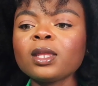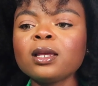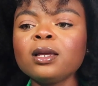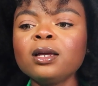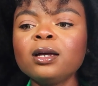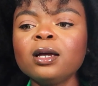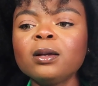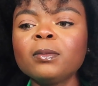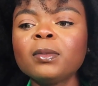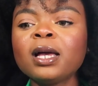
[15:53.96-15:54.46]

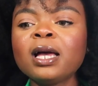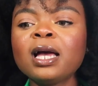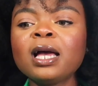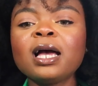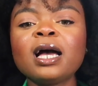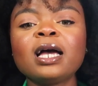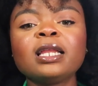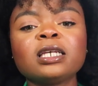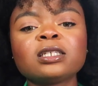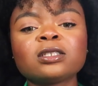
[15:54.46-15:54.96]

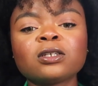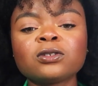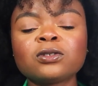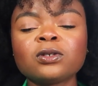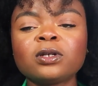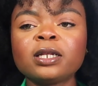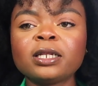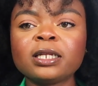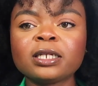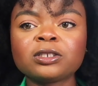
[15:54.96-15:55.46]
And there's
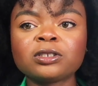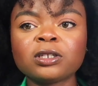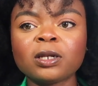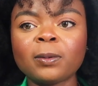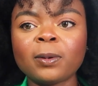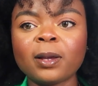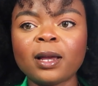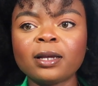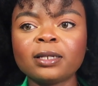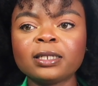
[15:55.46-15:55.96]
also an
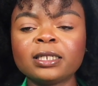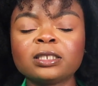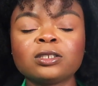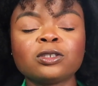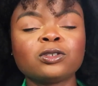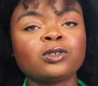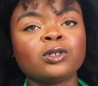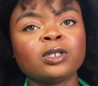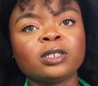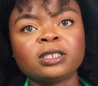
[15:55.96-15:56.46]
extra part. There's
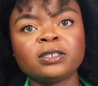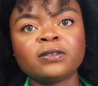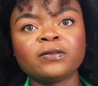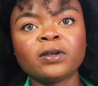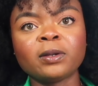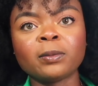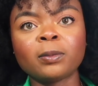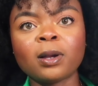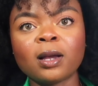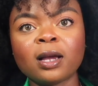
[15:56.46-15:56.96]
also a
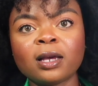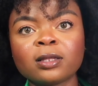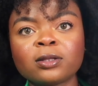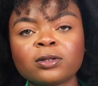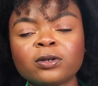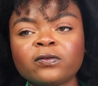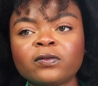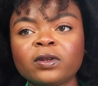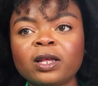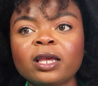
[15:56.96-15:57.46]
different path
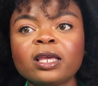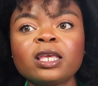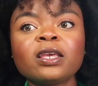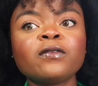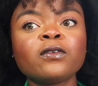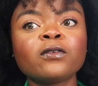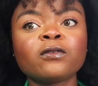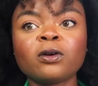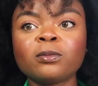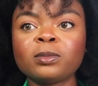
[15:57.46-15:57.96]
of like,
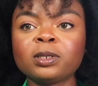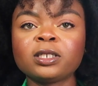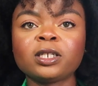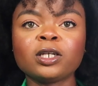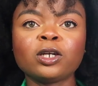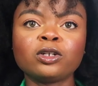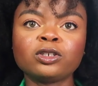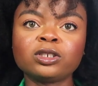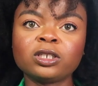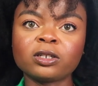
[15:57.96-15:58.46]
if you've completed
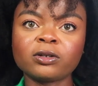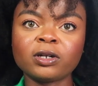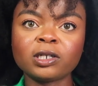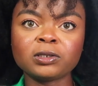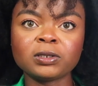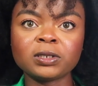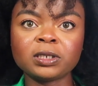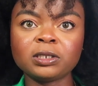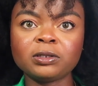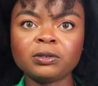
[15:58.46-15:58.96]
your
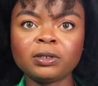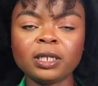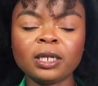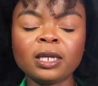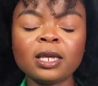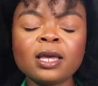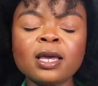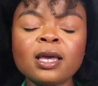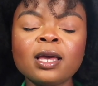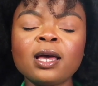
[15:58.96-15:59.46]
undergraduate
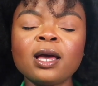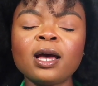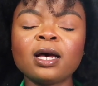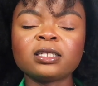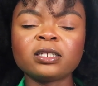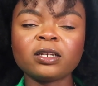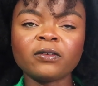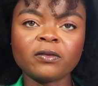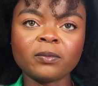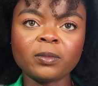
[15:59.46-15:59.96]
degree
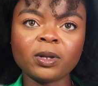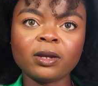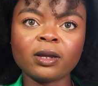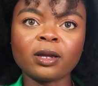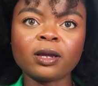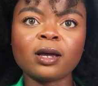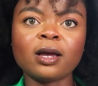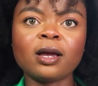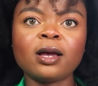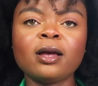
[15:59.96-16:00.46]
outside of
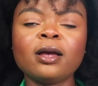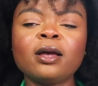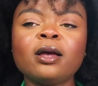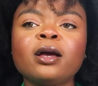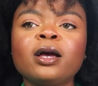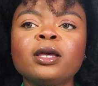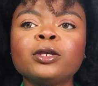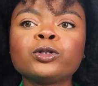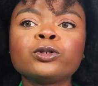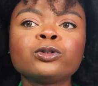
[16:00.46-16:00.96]
America,
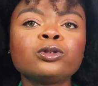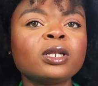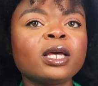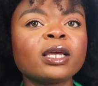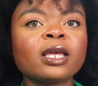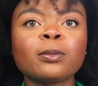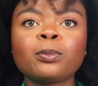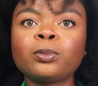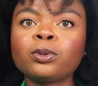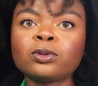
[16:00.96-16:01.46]
and you could do
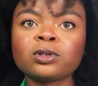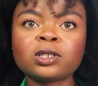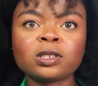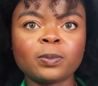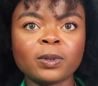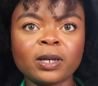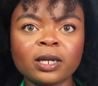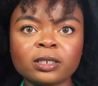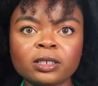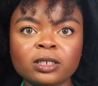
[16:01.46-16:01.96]
like a
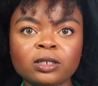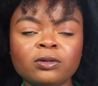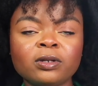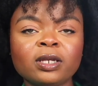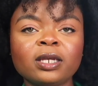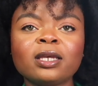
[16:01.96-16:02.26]
post-bac degree.